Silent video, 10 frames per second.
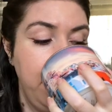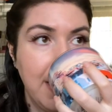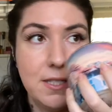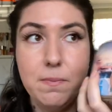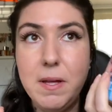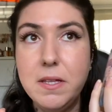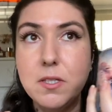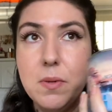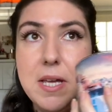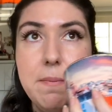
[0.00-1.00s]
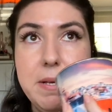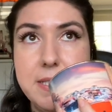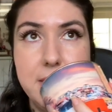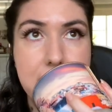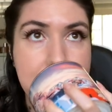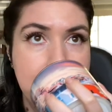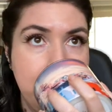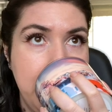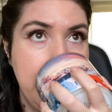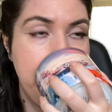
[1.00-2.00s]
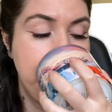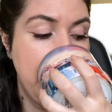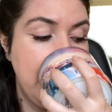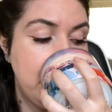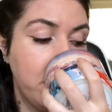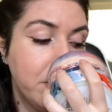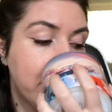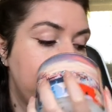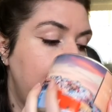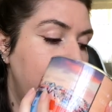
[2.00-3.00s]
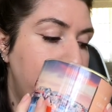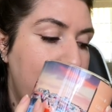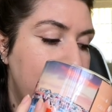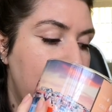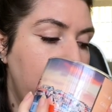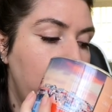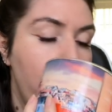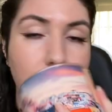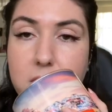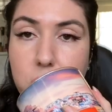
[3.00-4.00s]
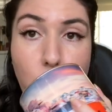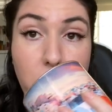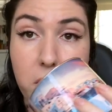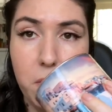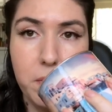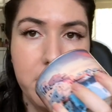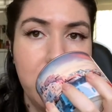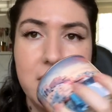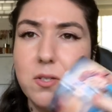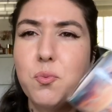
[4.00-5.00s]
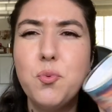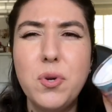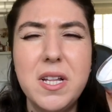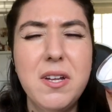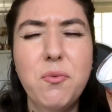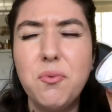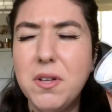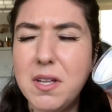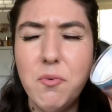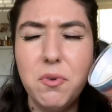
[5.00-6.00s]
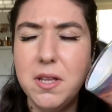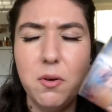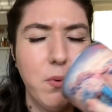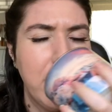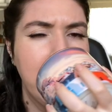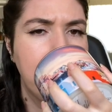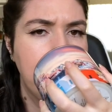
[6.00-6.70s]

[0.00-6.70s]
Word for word: I smell the sweet hibiscus, but I don't smell pineapple, orange, or coconut. It's really, really, really weak.